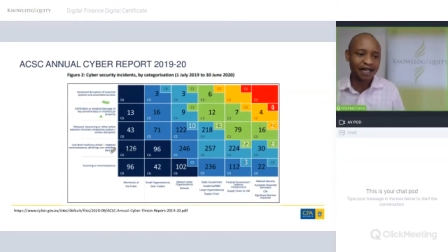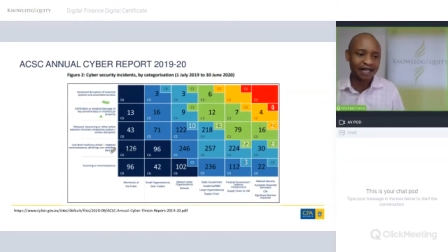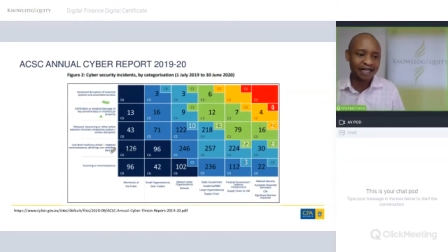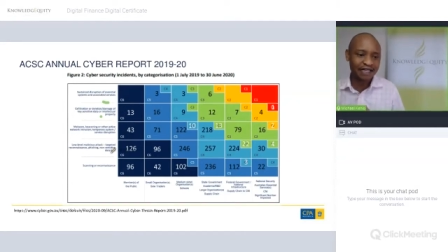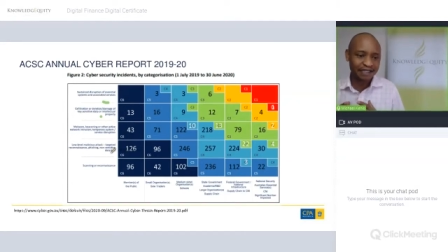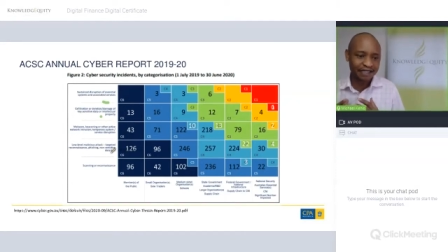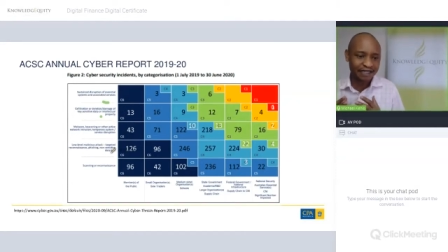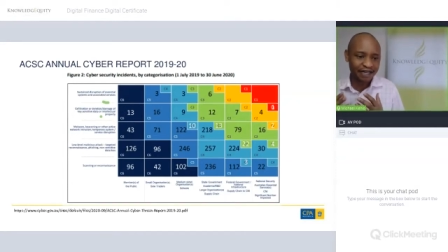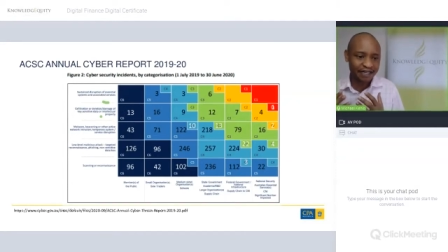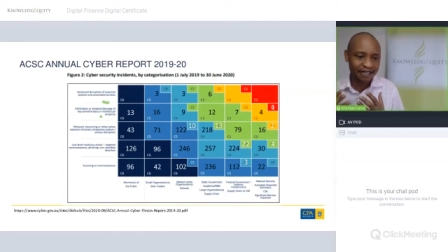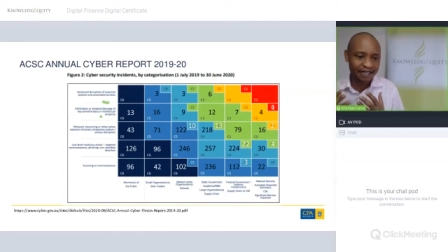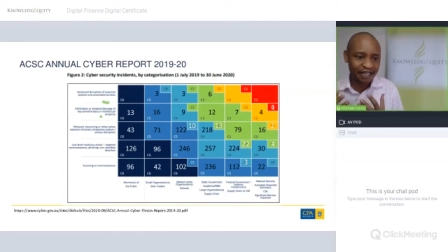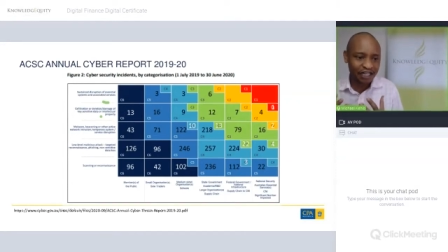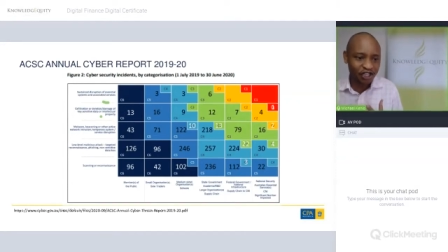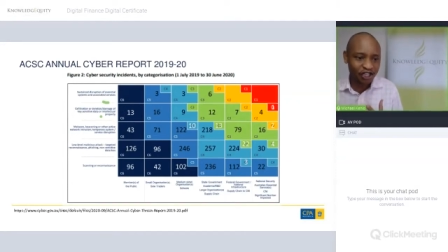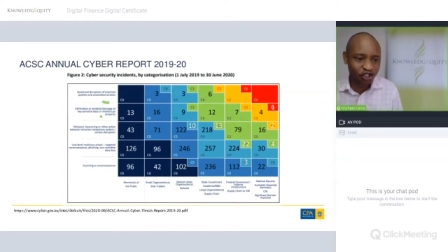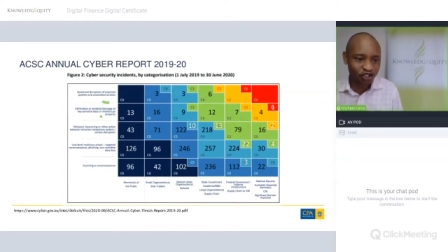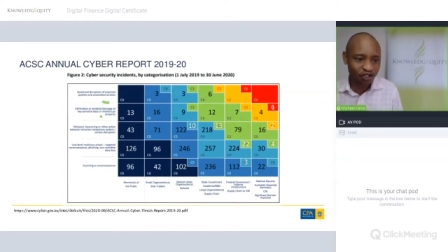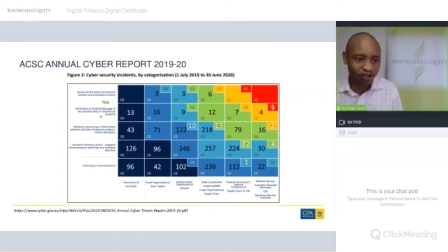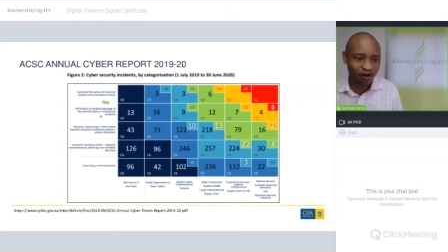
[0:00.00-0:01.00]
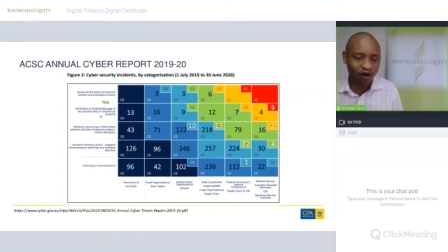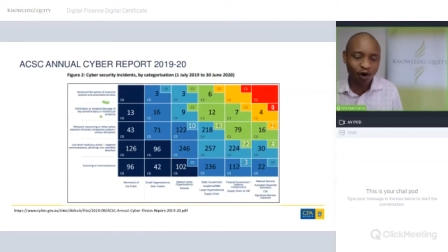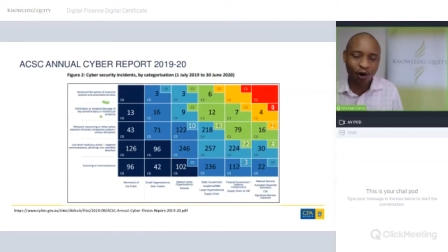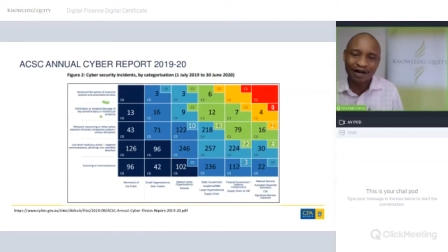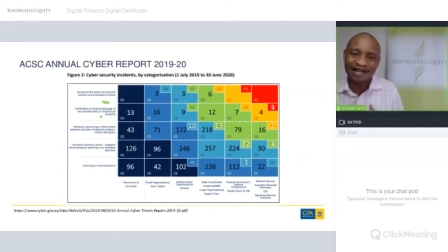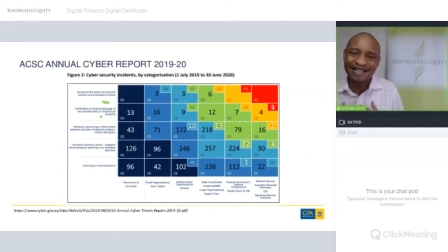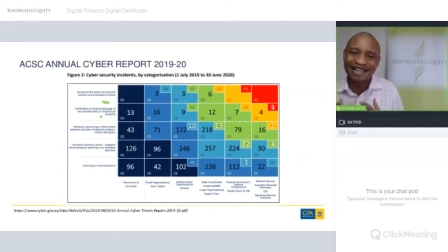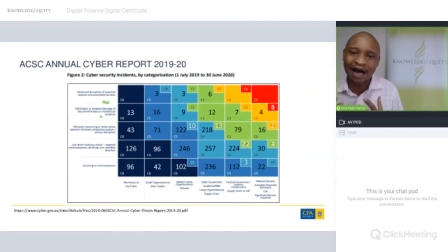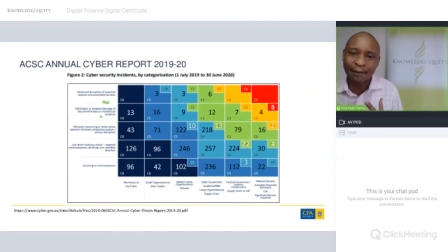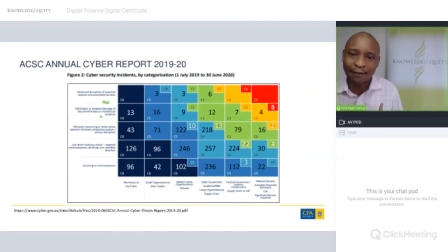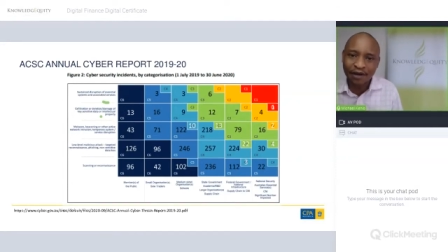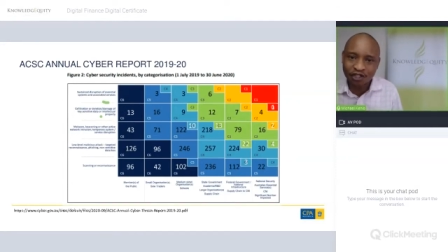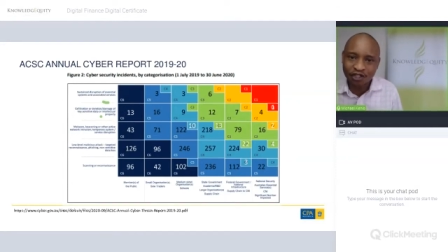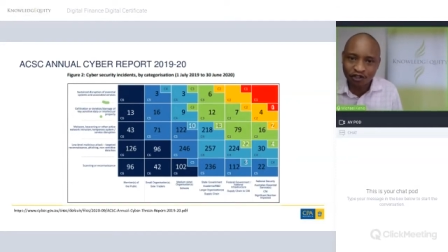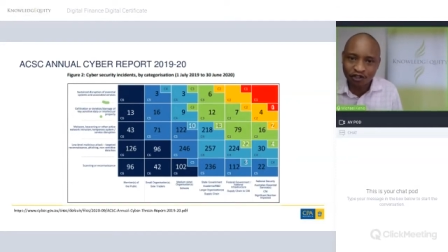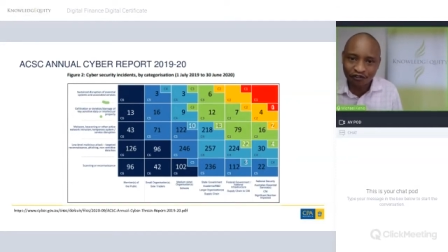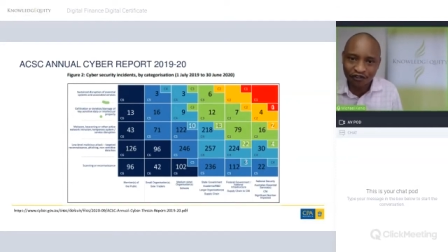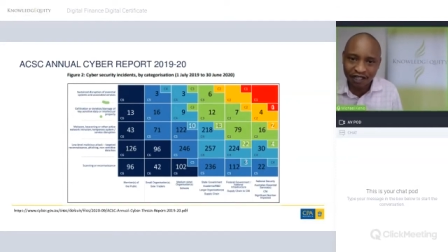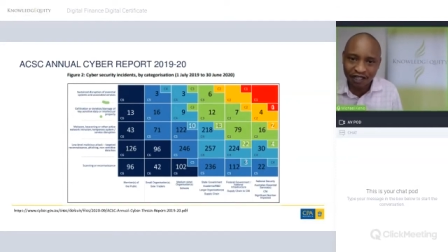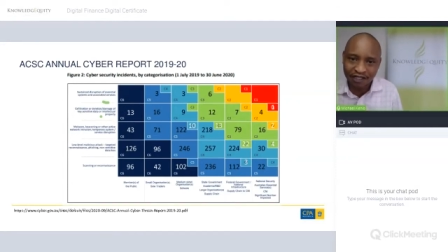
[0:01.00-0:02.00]
is the deletion or
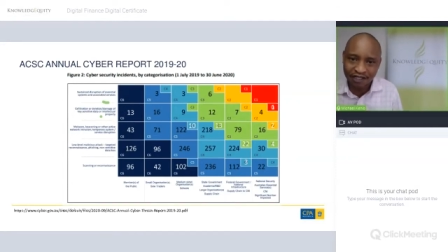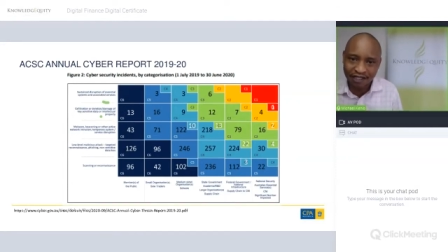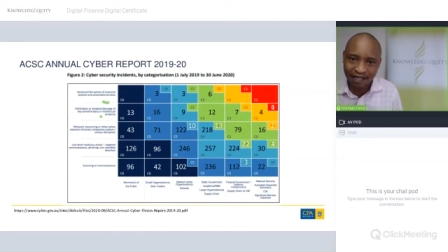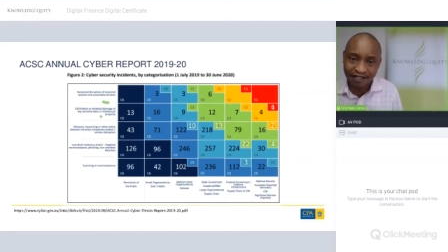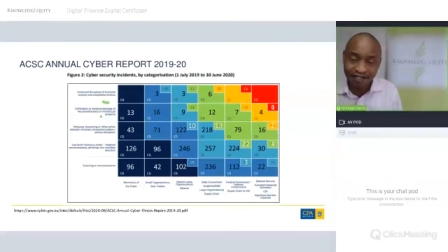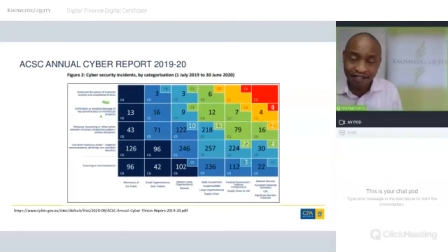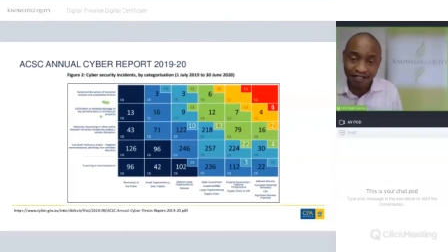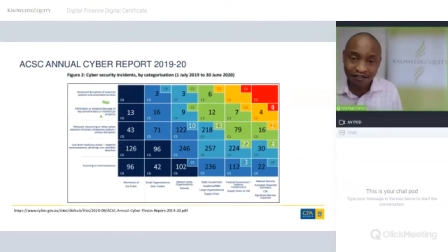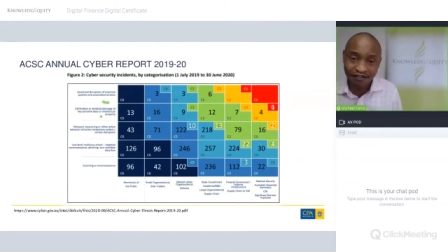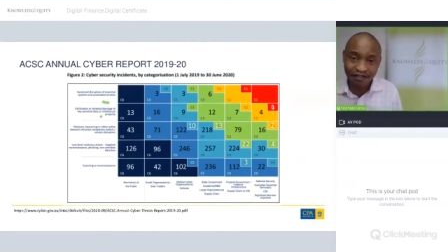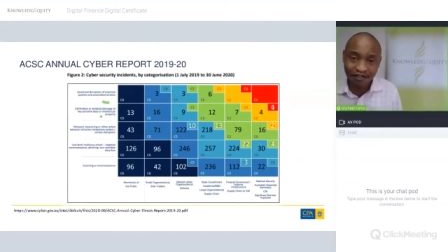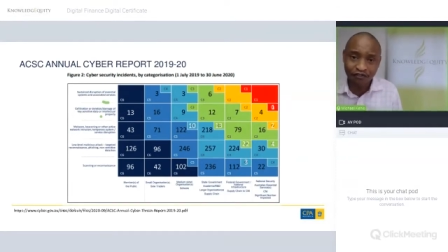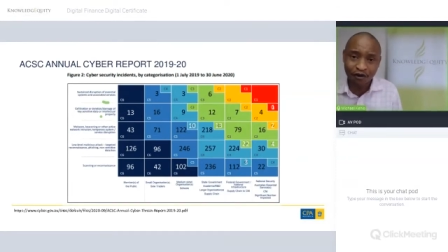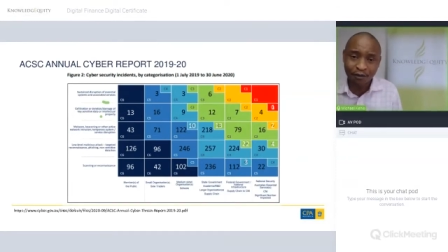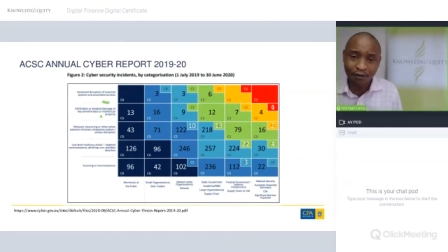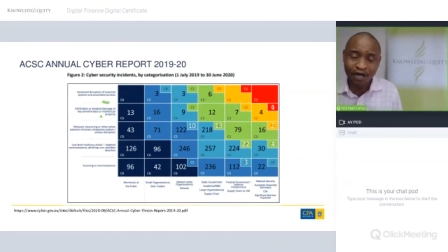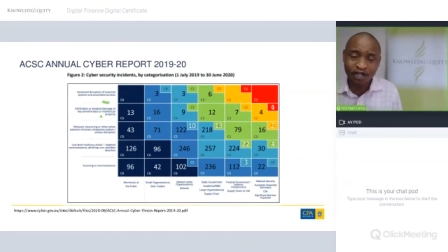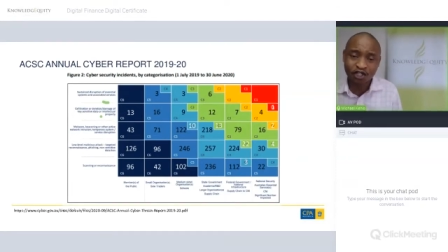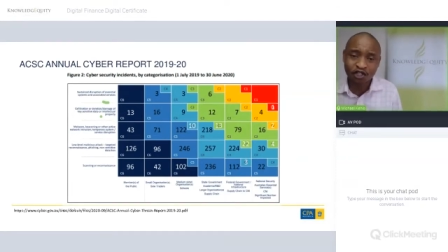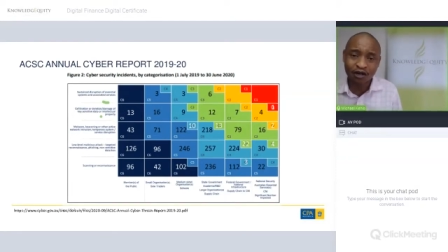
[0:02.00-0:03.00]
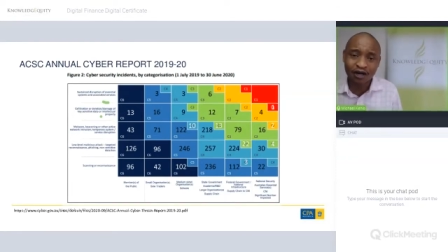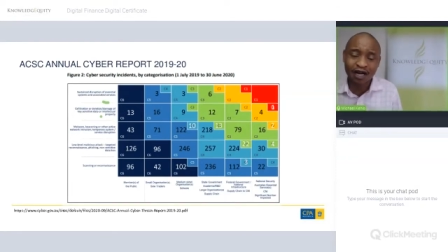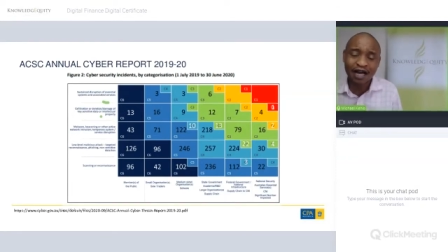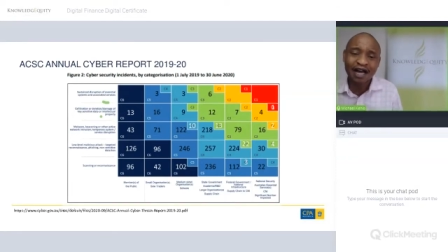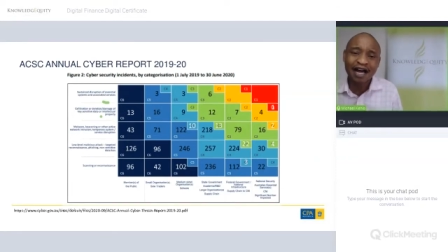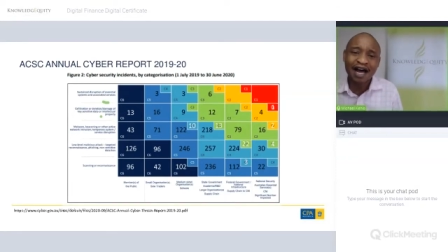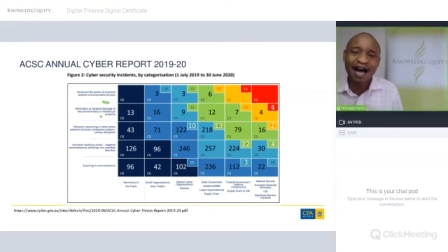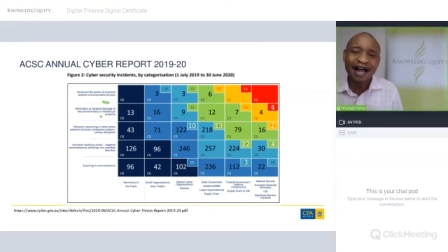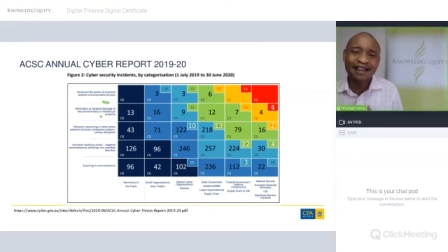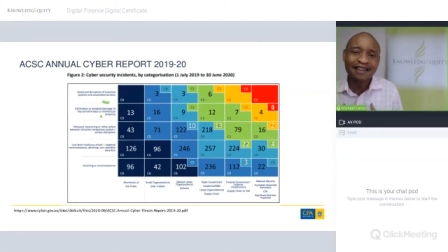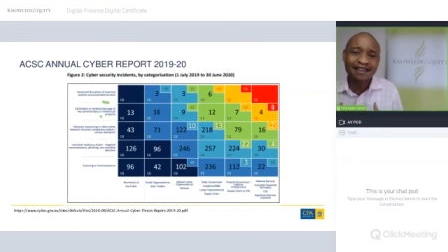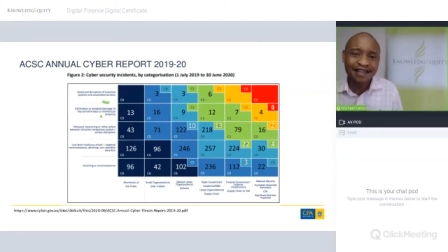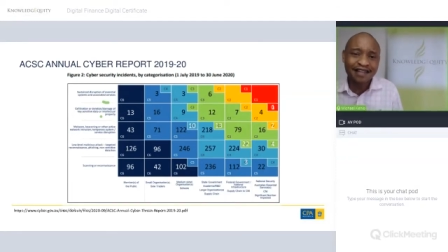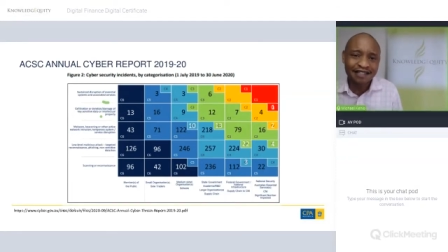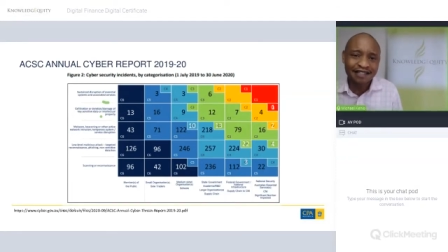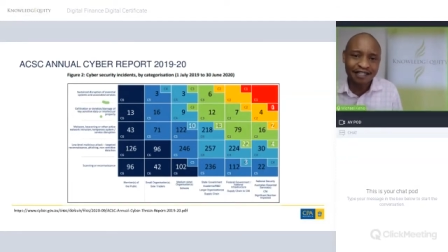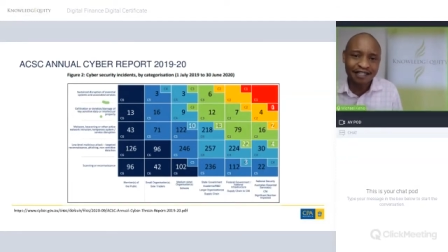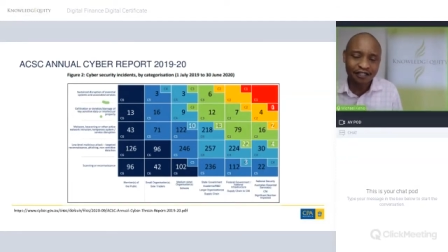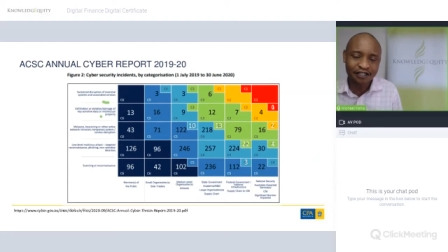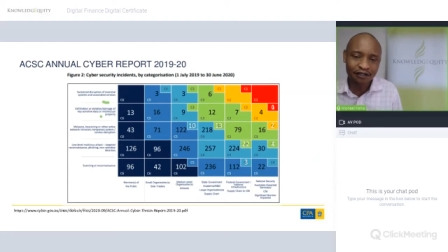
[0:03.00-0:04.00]
damage of key sensitive information, and
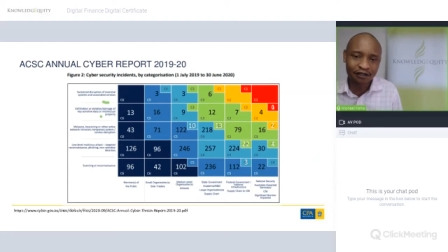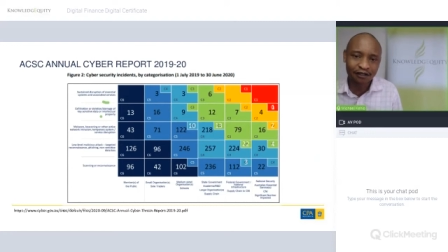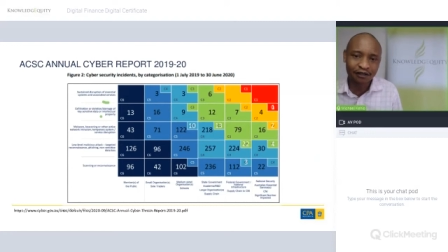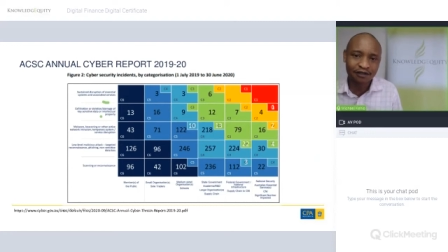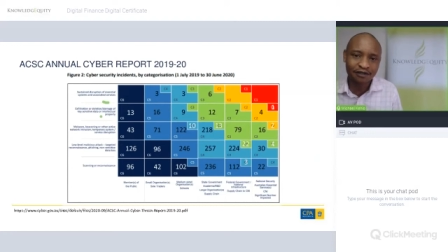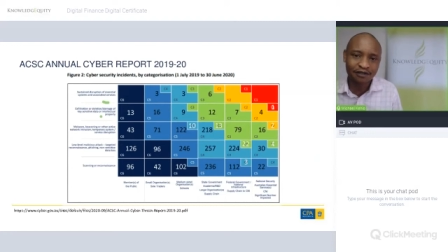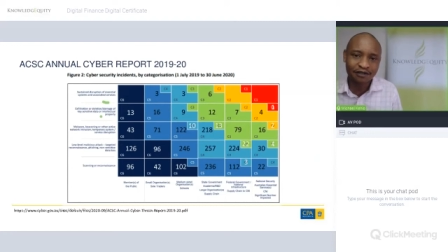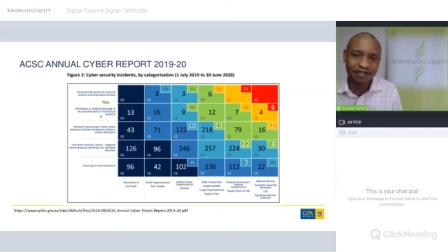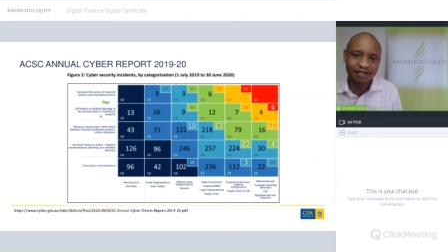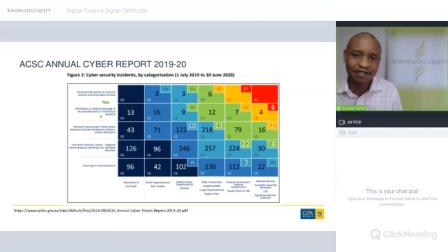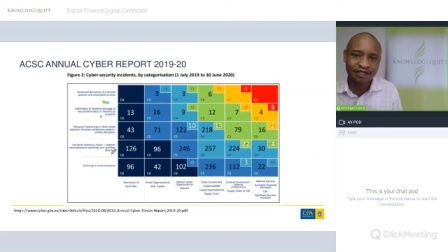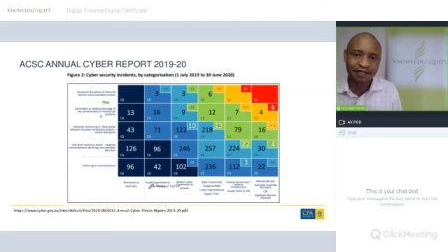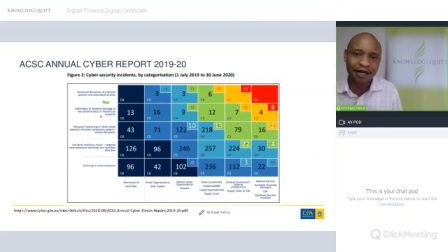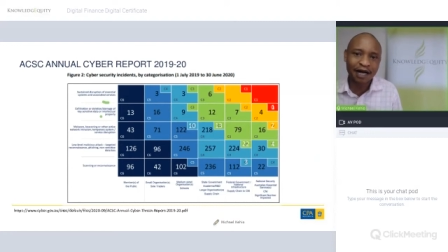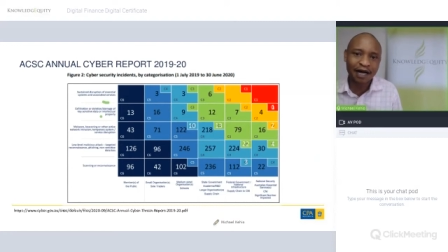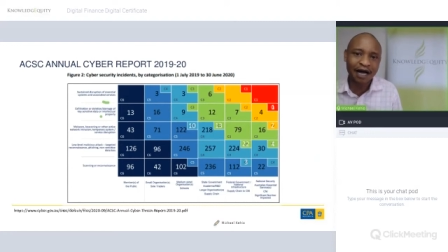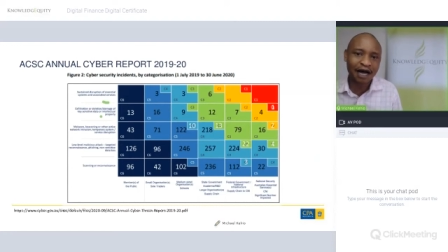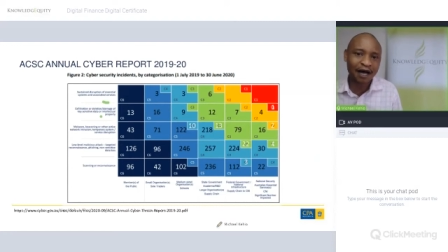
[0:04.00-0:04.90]
this includes